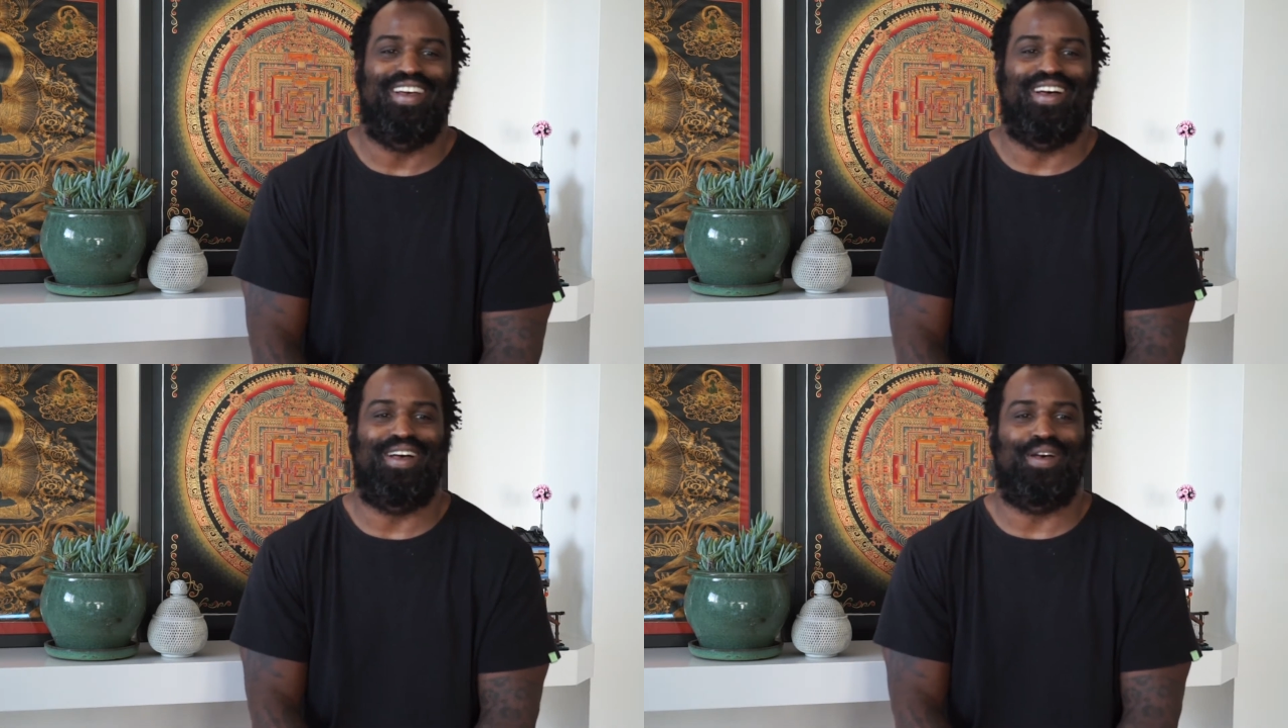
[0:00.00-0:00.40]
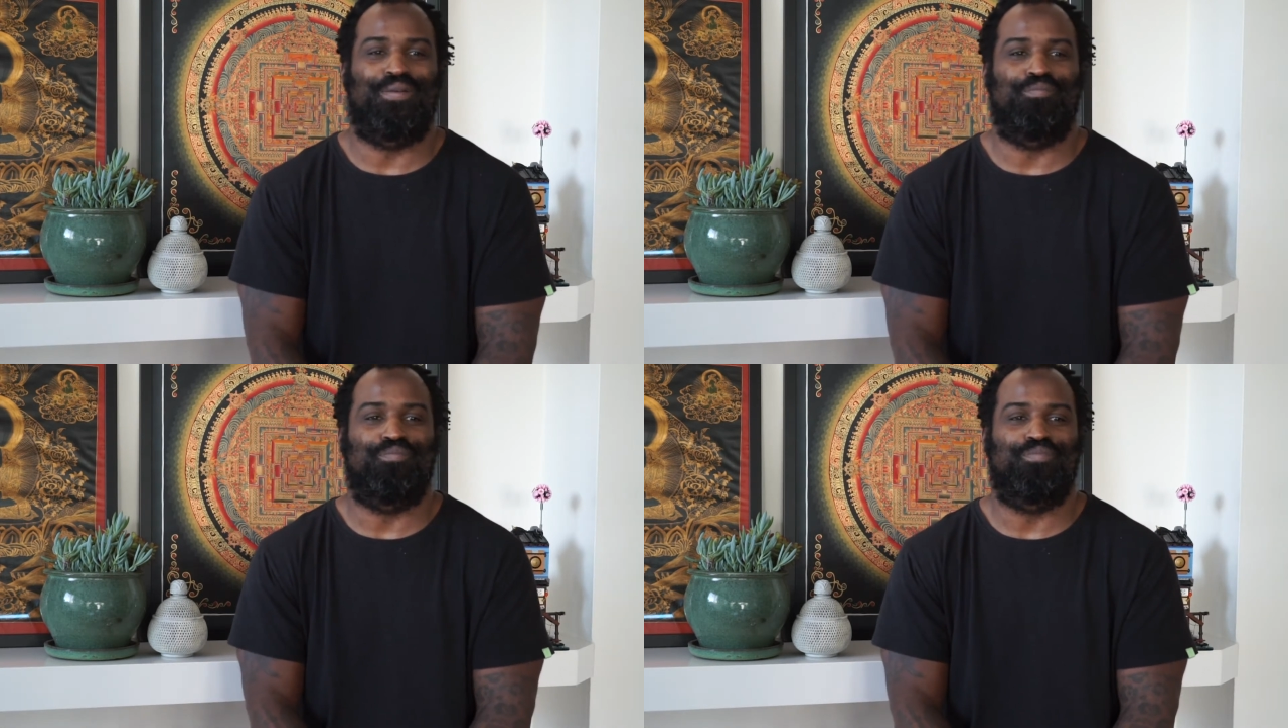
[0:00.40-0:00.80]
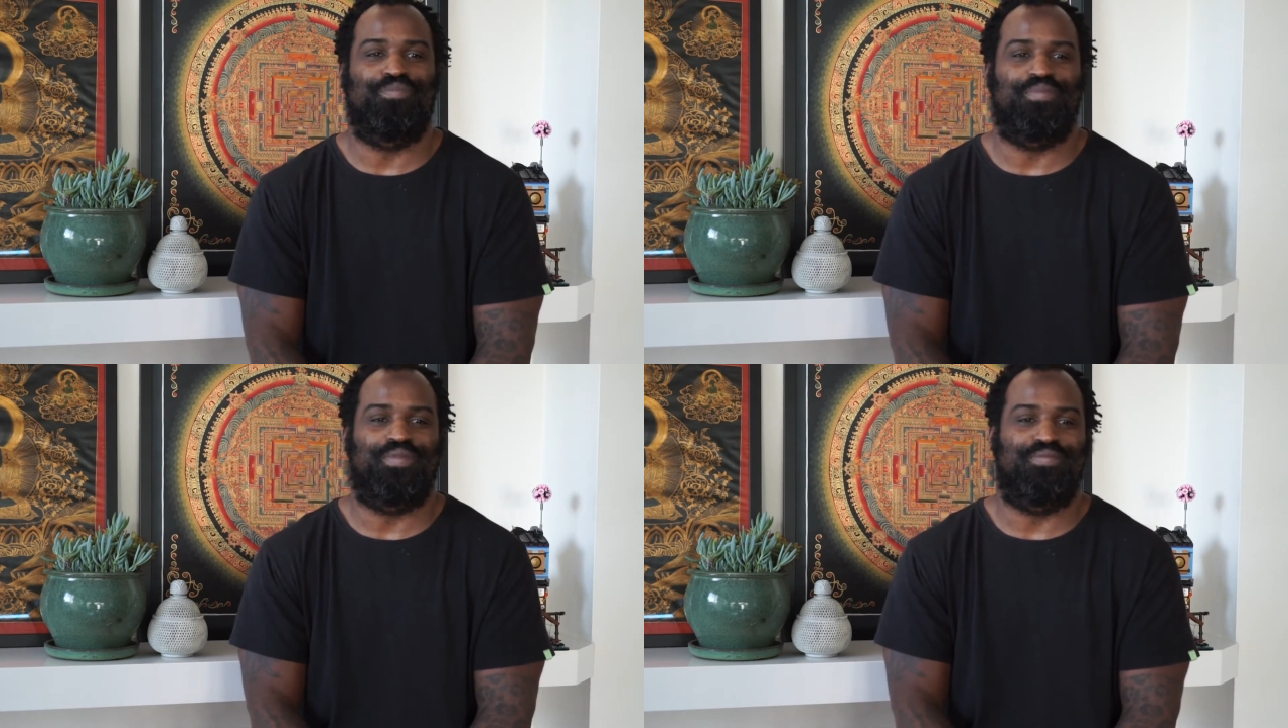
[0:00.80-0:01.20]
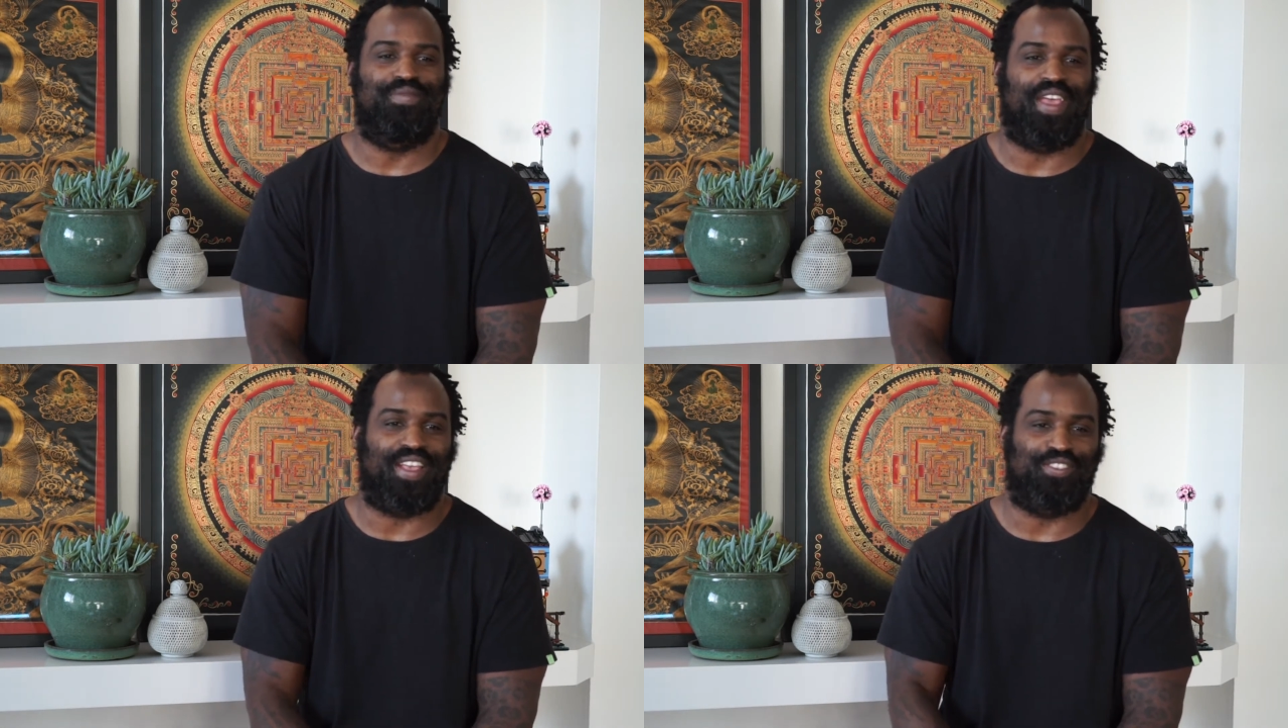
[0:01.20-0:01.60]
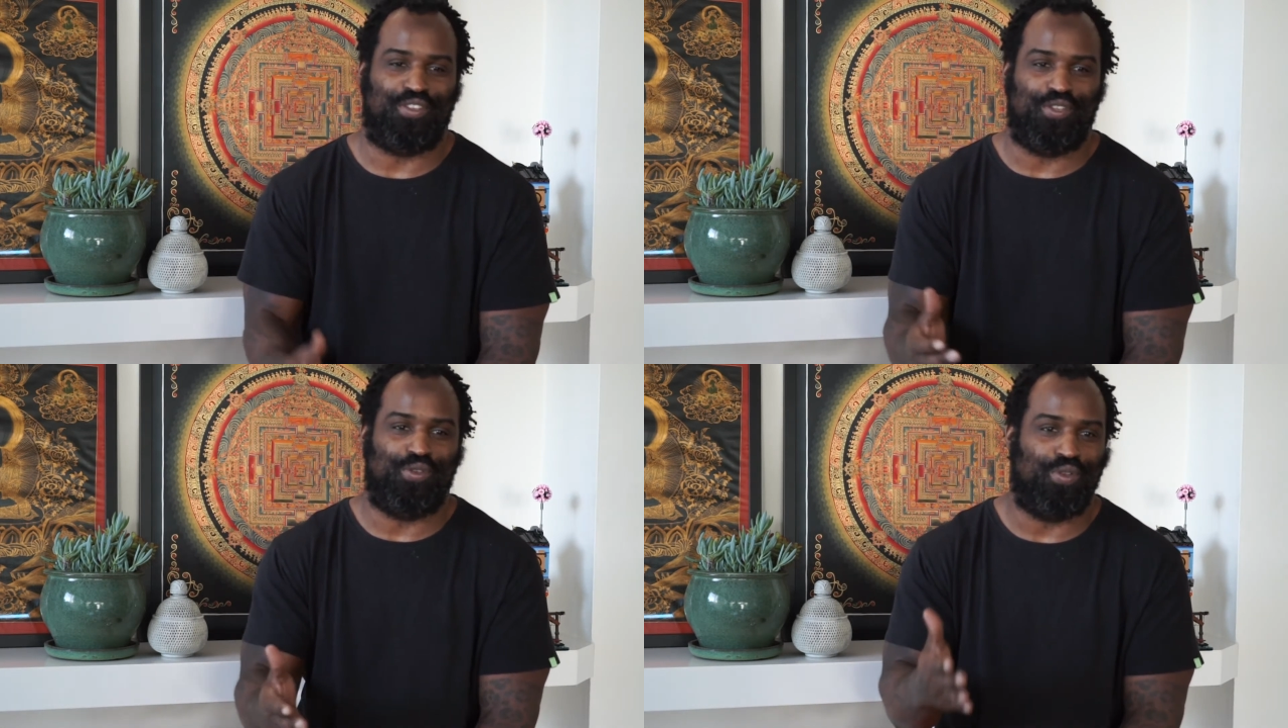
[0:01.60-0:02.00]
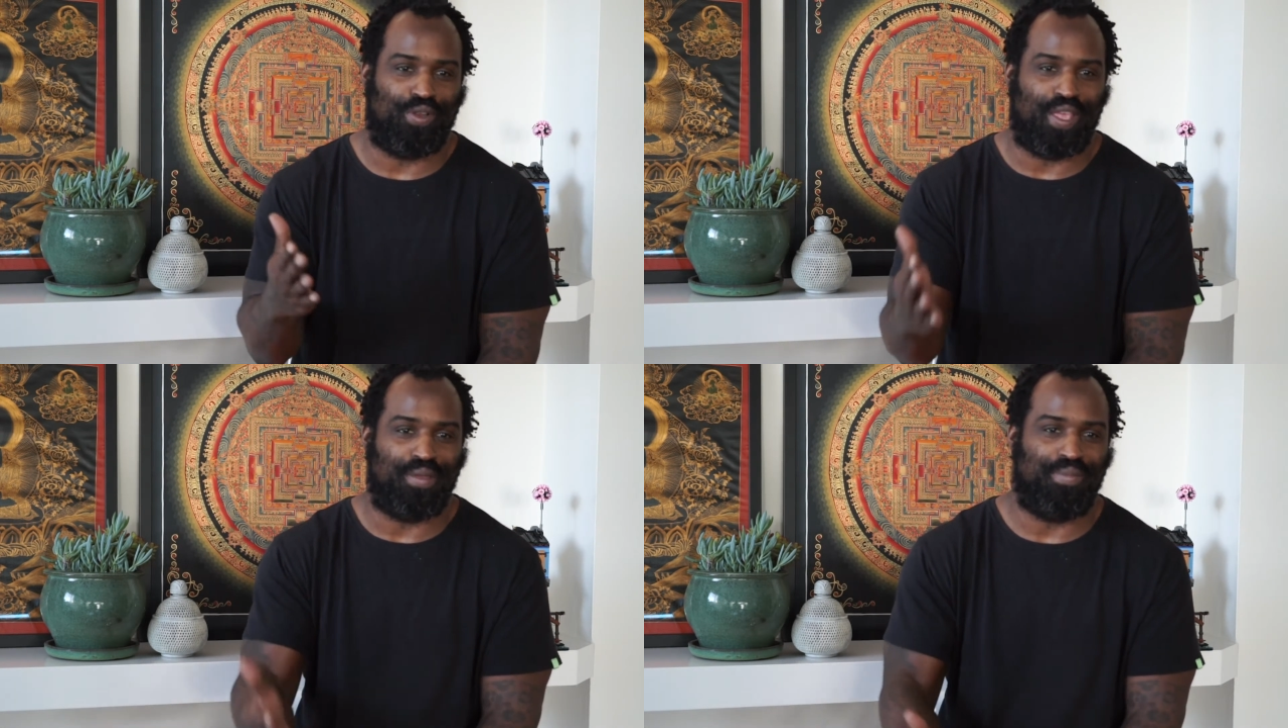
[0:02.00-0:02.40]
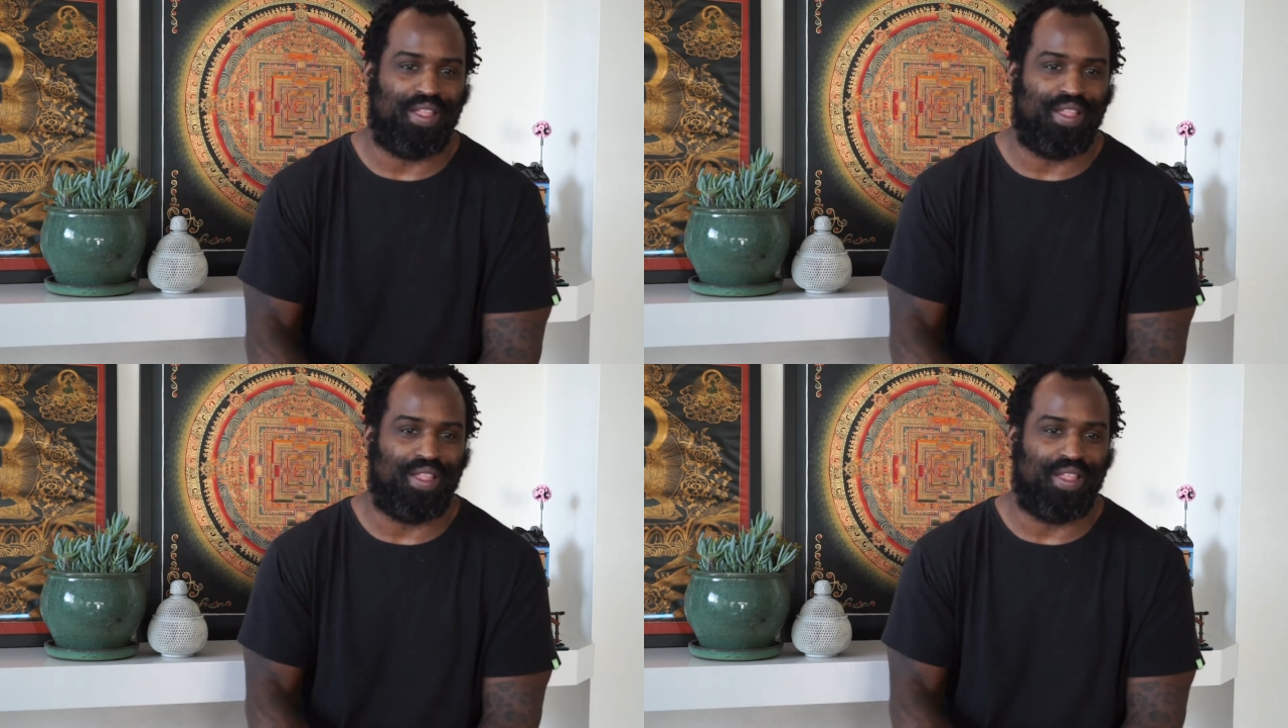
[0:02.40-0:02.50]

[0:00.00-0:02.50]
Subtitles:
To execute your game